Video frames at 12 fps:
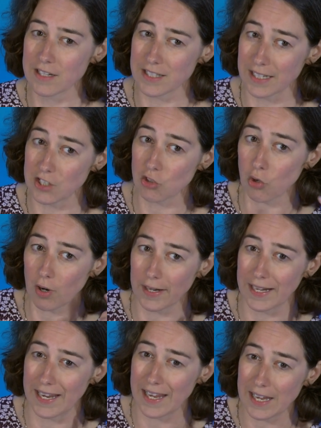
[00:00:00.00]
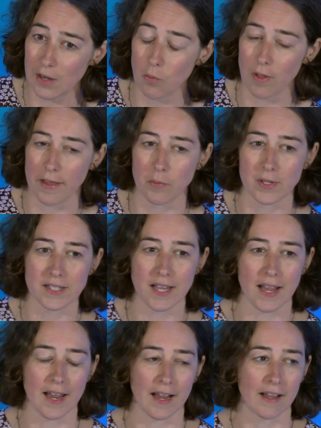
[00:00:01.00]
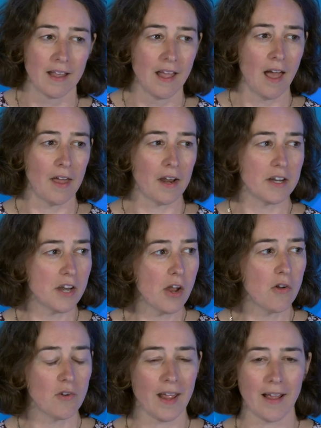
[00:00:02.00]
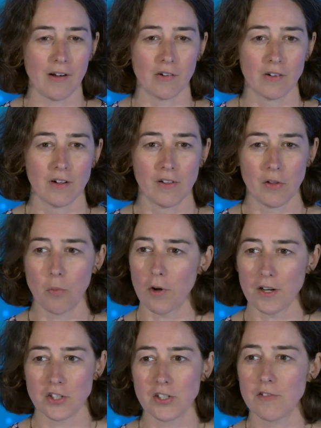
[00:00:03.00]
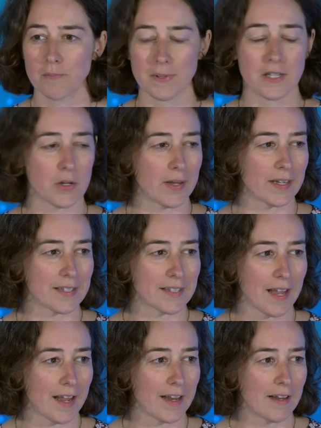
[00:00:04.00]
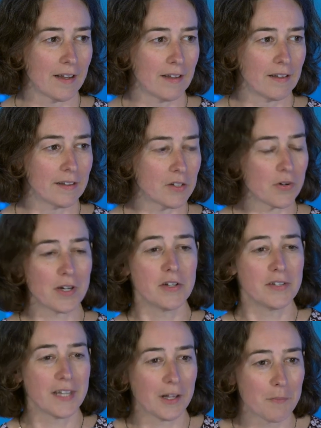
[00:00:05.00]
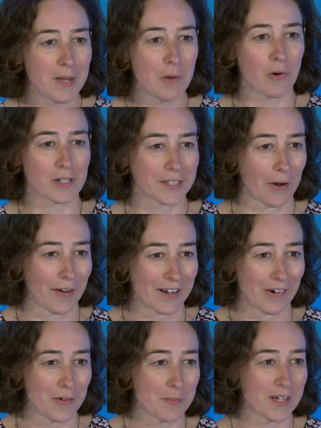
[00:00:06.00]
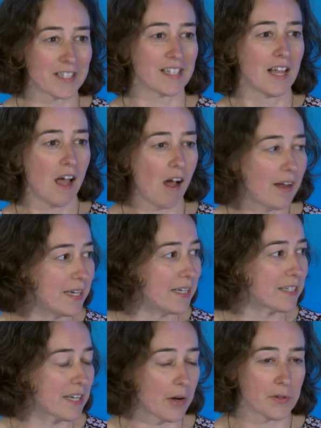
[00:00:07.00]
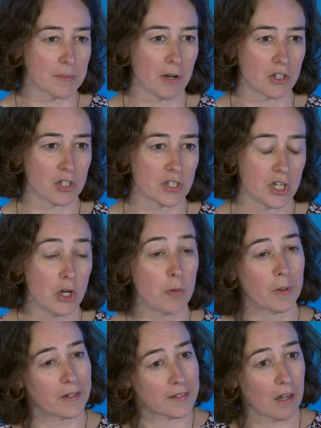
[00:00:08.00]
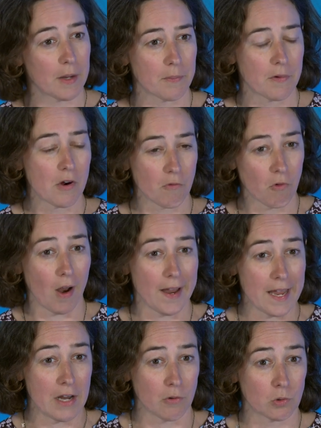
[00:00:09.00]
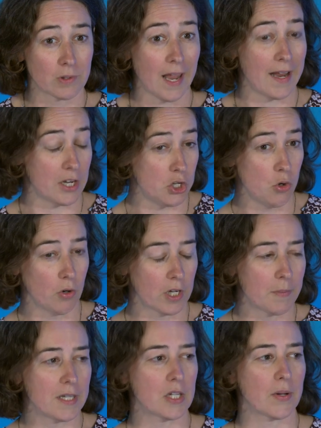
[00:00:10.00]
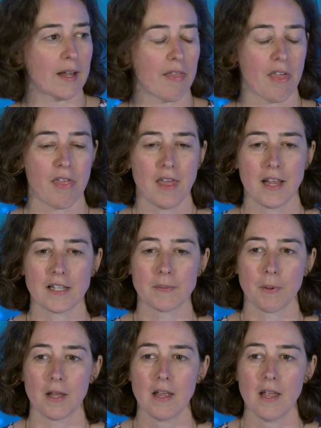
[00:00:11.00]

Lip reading: to try and hear what they were saying. And I know now that what I should have been doing is saying, sorry, can you tell me what's going on? Because I need to know as much as you, because I'm right here all day and you're going to be doing other things. But